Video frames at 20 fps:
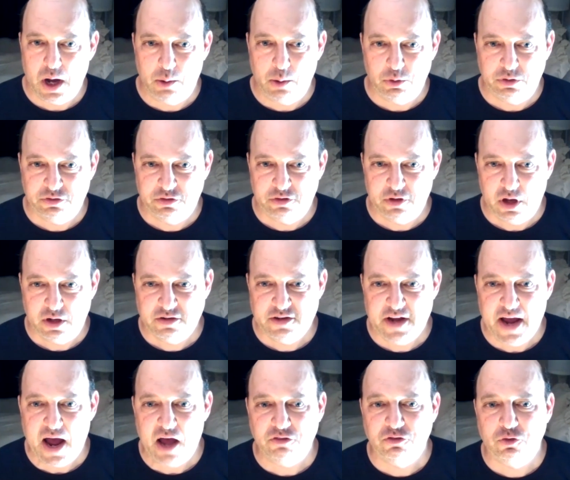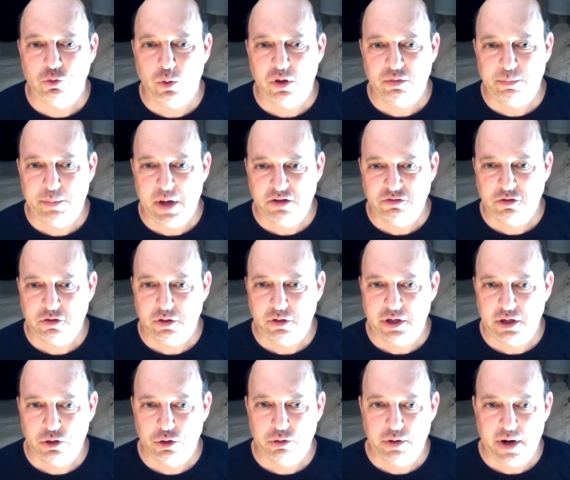I was uh, tasked with
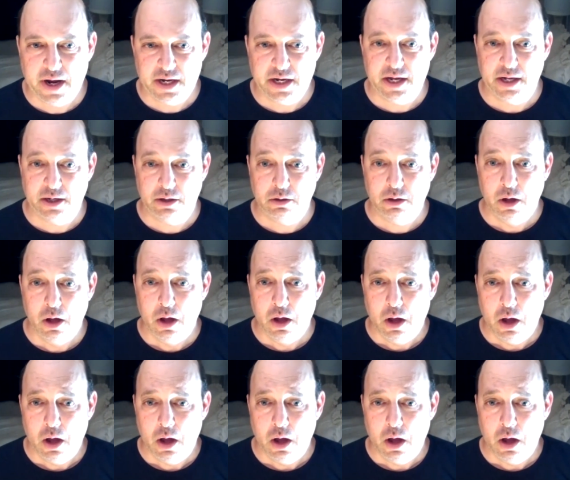basically creating